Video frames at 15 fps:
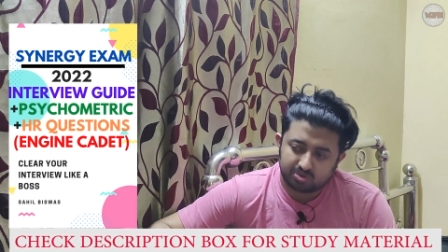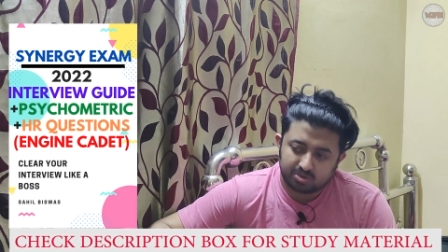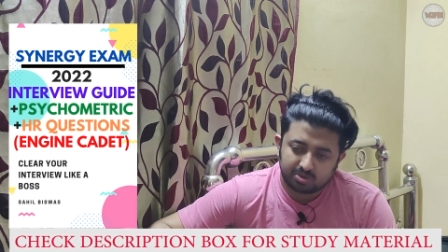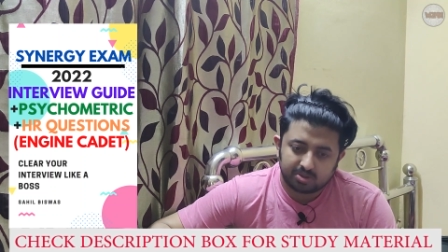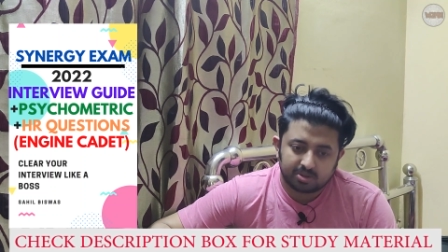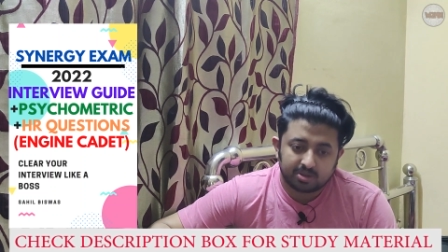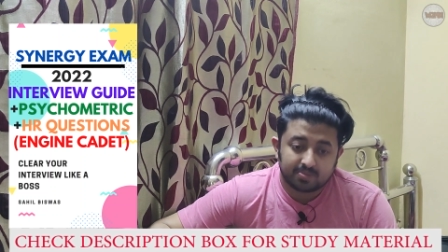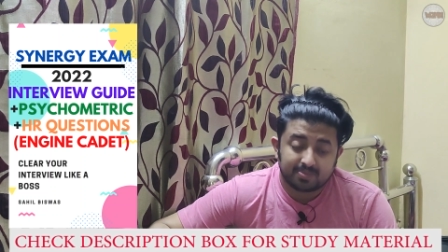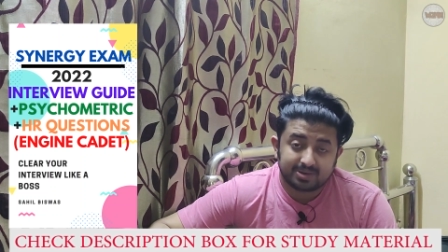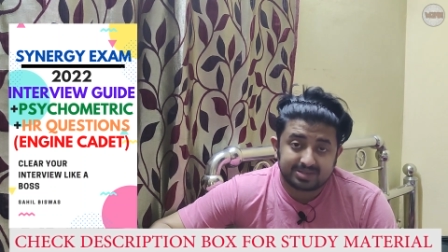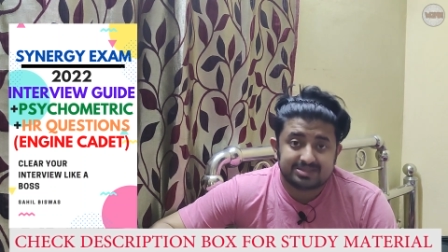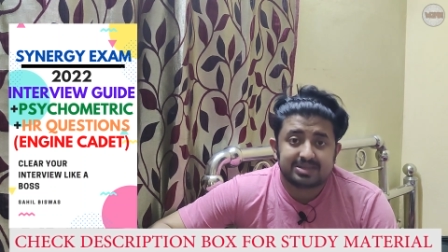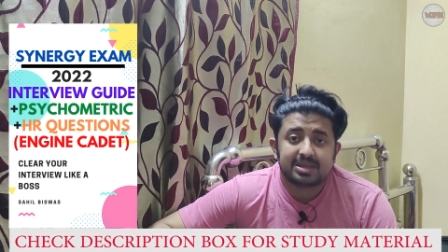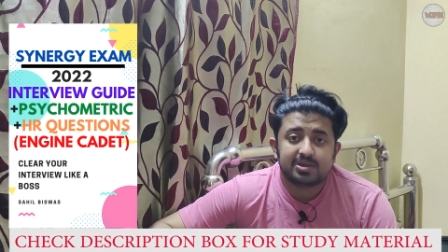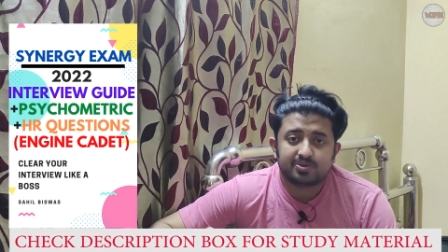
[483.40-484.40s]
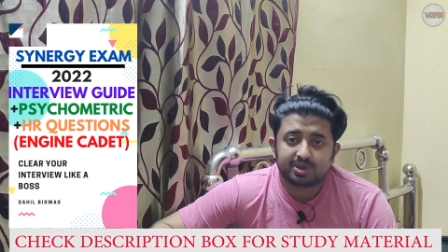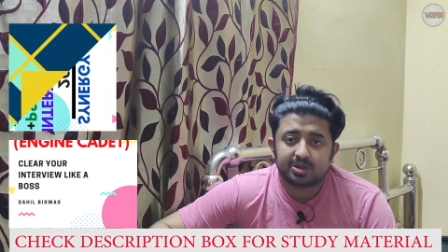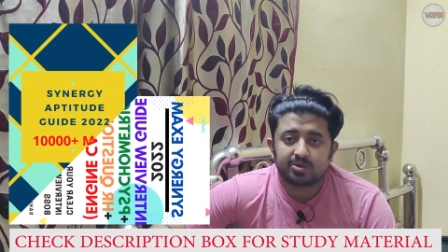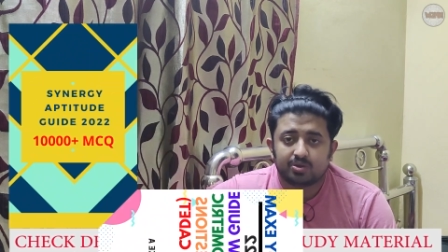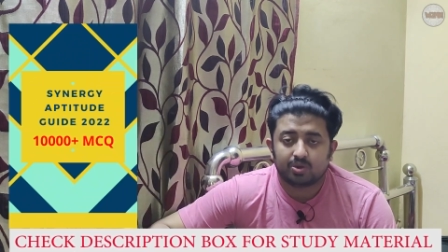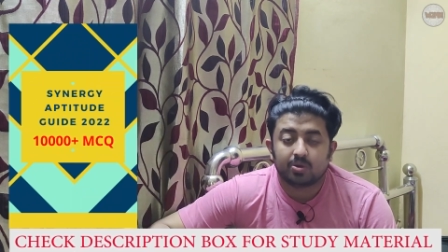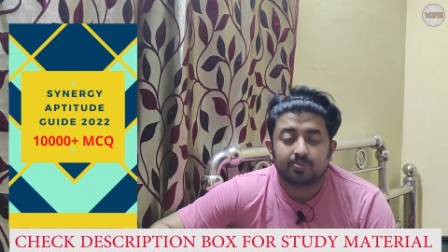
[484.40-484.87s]
so but still you
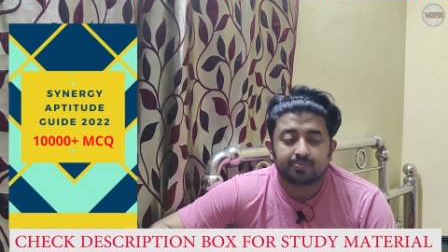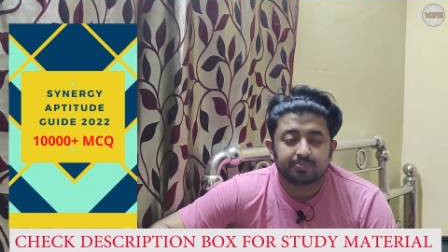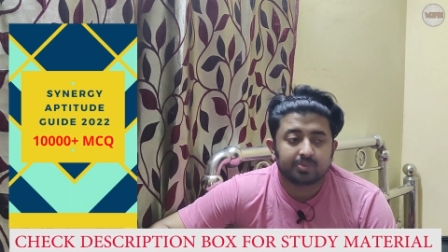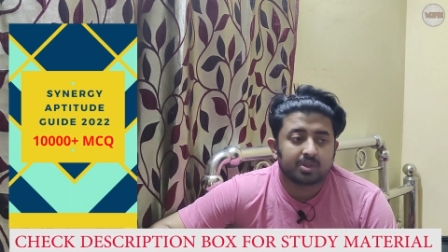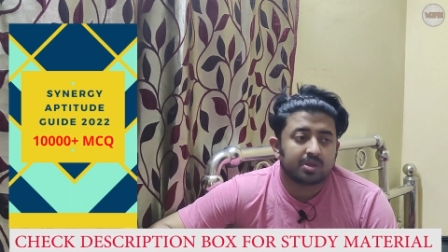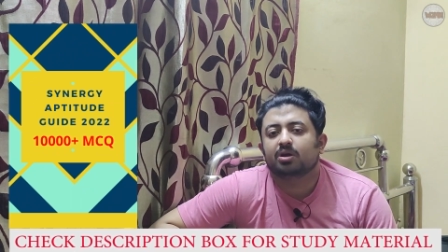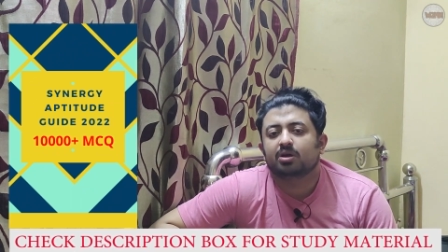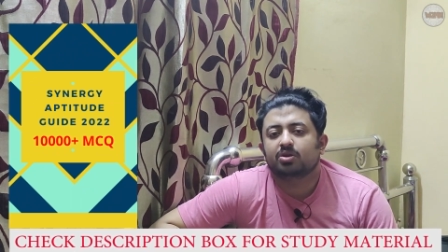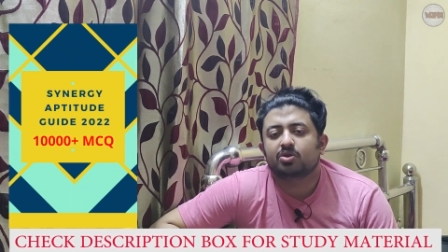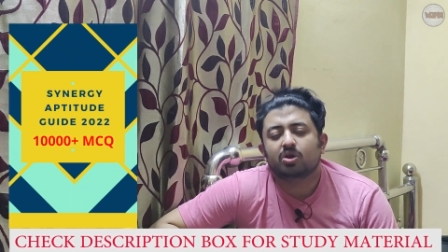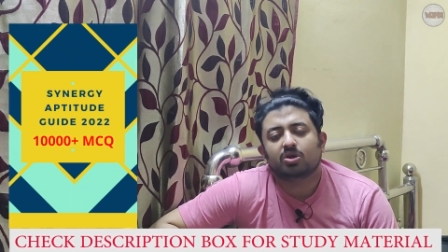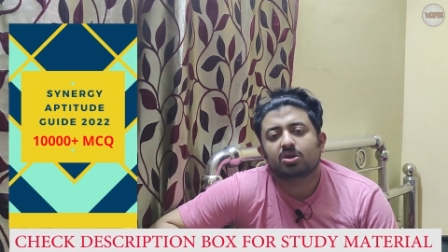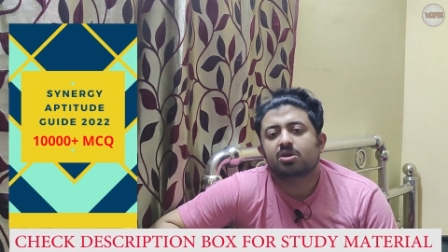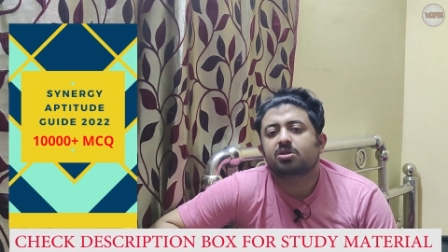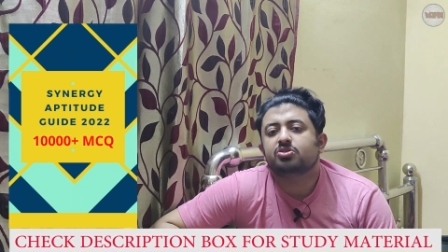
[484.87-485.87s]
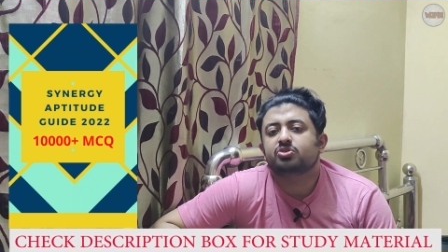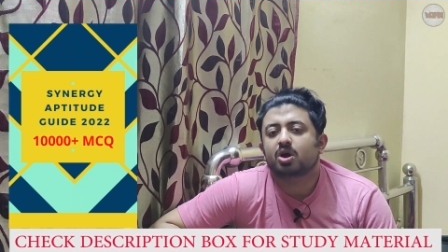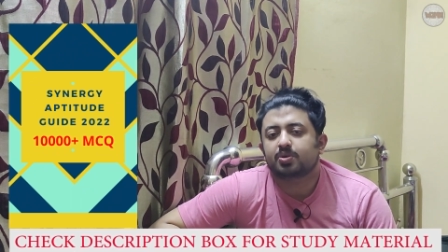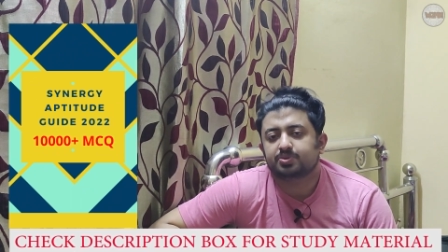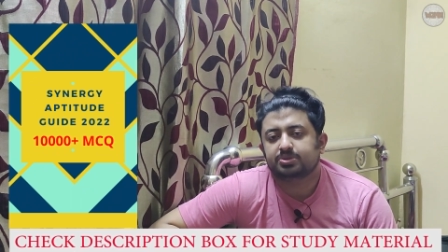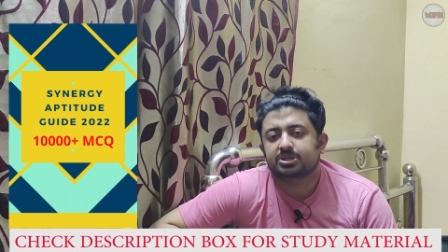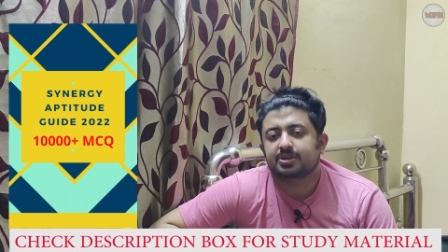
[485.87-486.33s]
can go. Not only
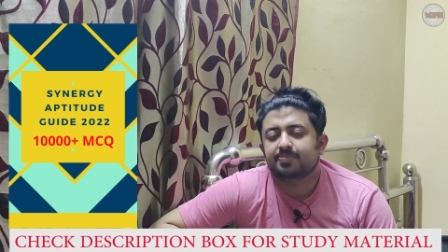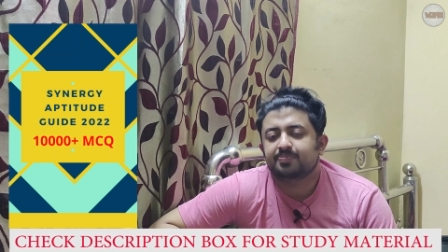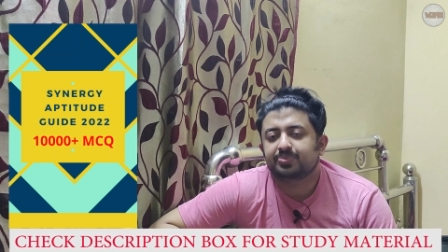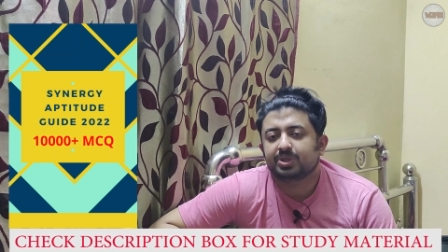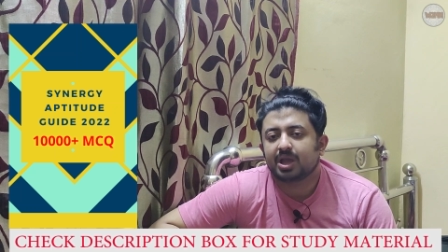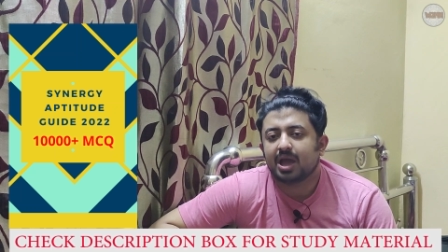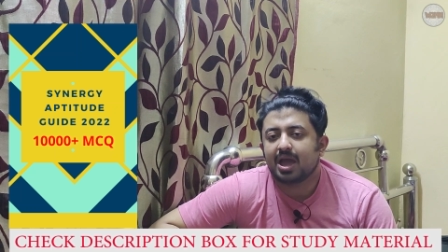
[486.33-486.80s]
job ship,